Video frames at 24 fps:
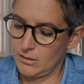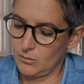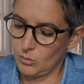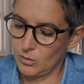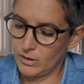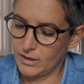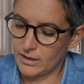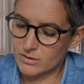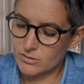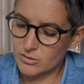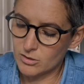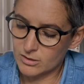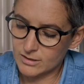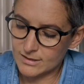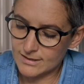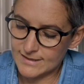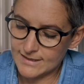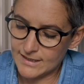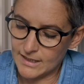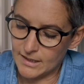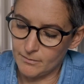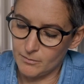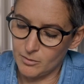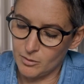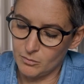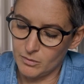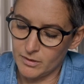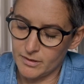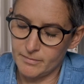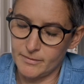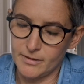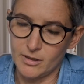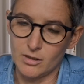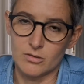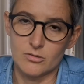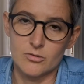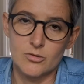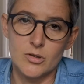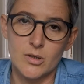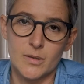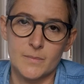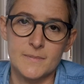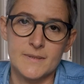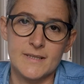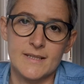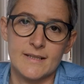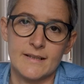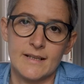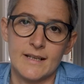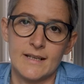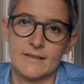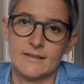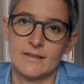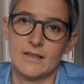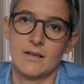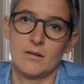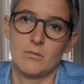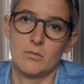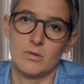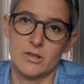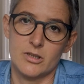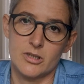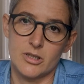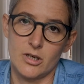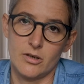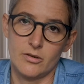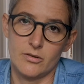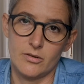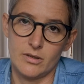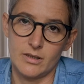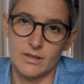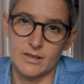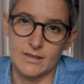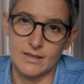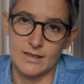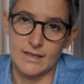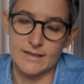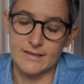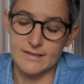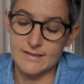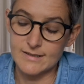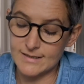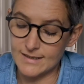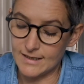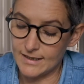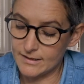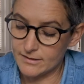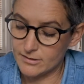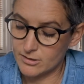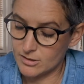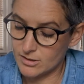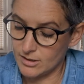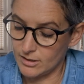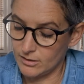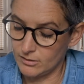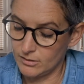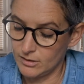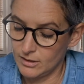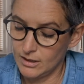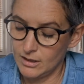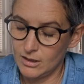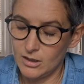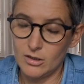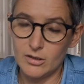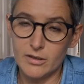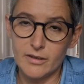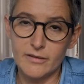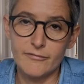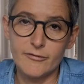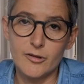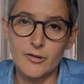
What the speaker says: where I took this camera with me on trips and that I want to show you at a later stage. So only a